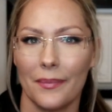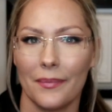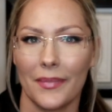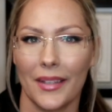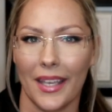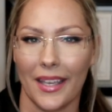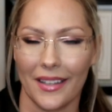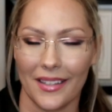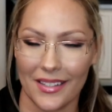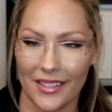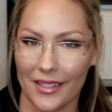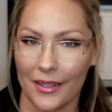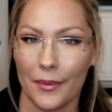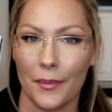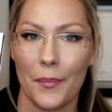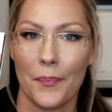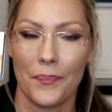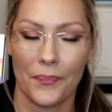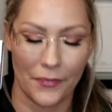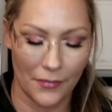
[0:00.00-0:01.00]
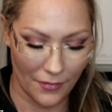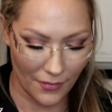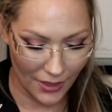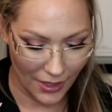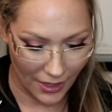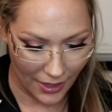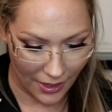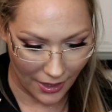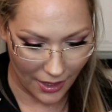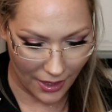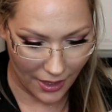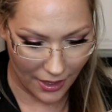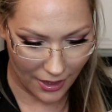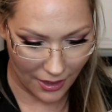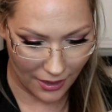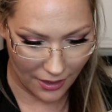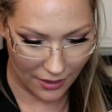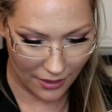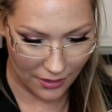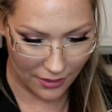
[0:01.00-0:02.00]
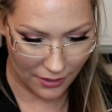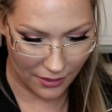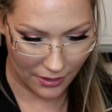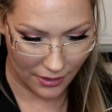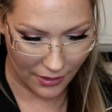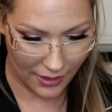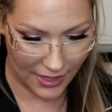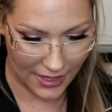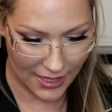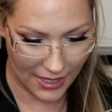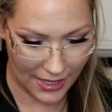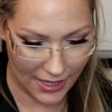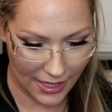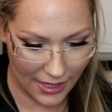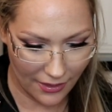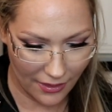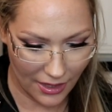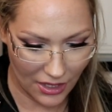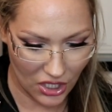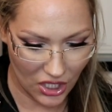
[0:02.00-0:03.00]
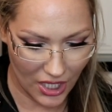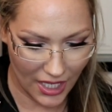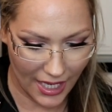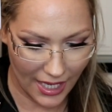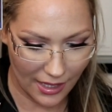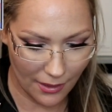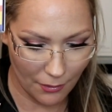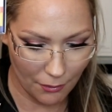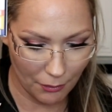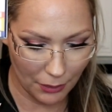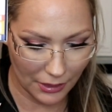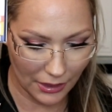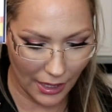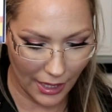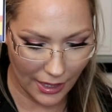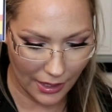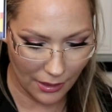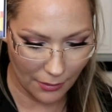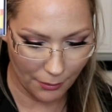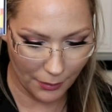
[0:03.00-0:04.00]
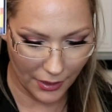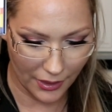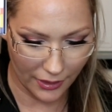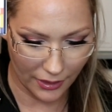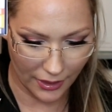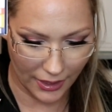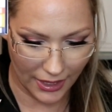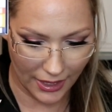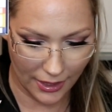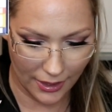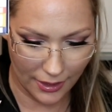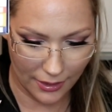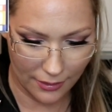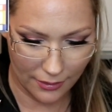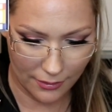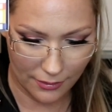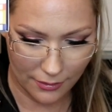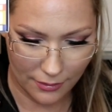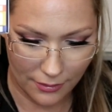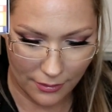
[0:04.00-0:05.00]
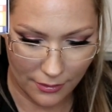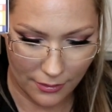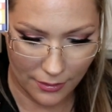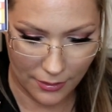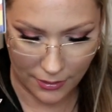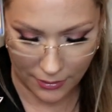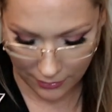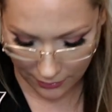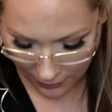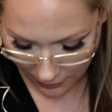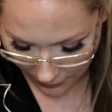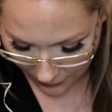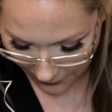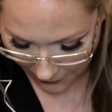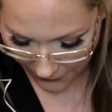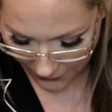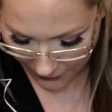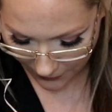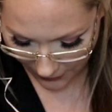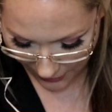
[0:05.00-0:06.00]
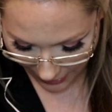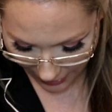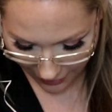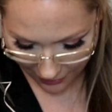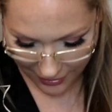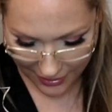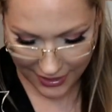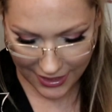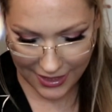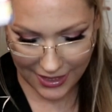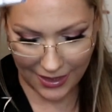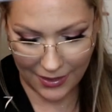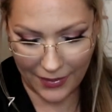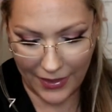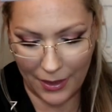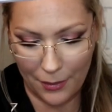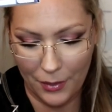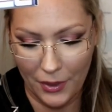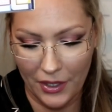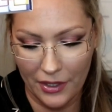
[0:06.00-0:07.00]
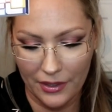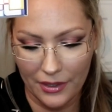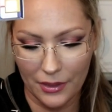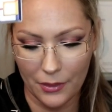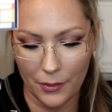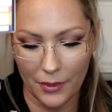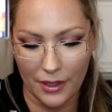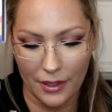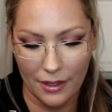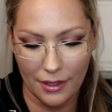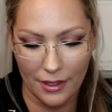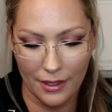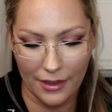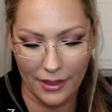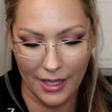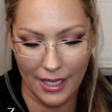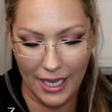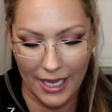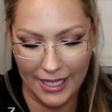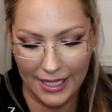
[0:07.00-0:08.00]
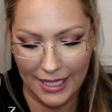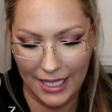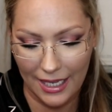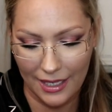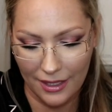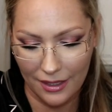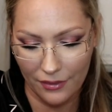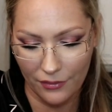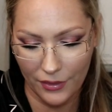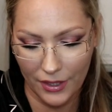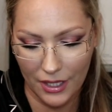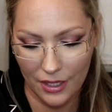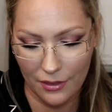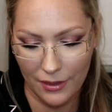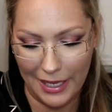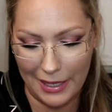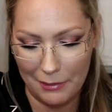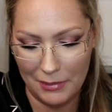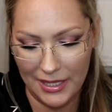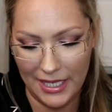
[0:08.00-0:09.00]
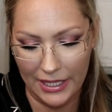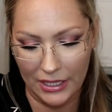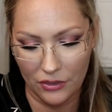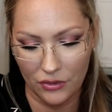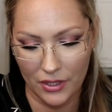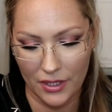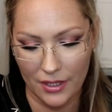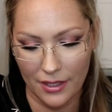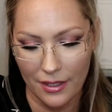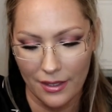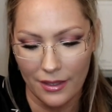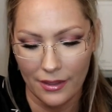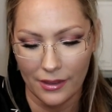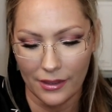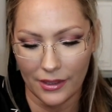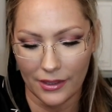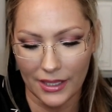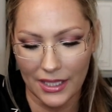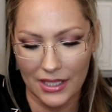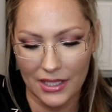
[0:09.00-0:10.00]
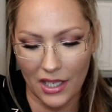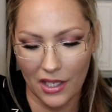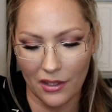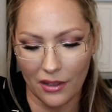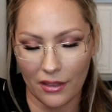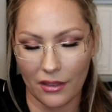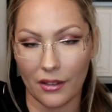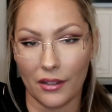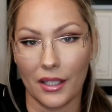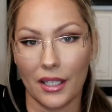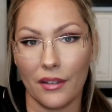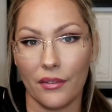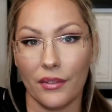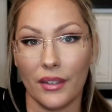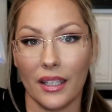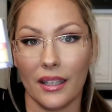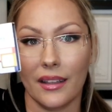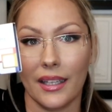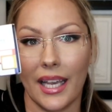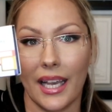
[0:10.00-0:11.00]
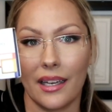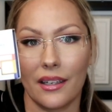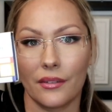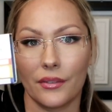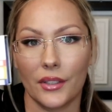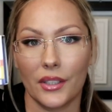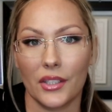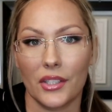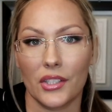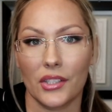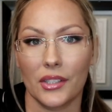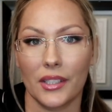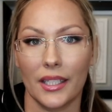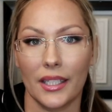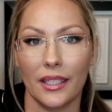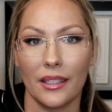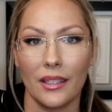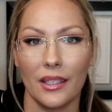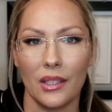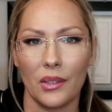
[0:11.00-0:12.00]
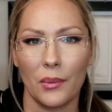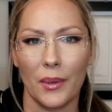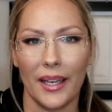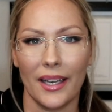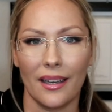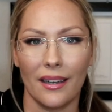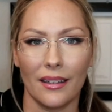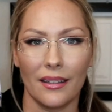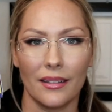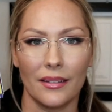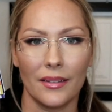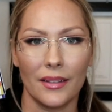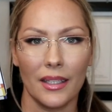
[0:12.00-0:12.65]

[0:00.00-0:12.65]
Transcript: Yeah, so. Uh, this is in the shade Block Party. Oh, it says that they partnered with the iconic video game Tetris on its 35th anniversary. Wow.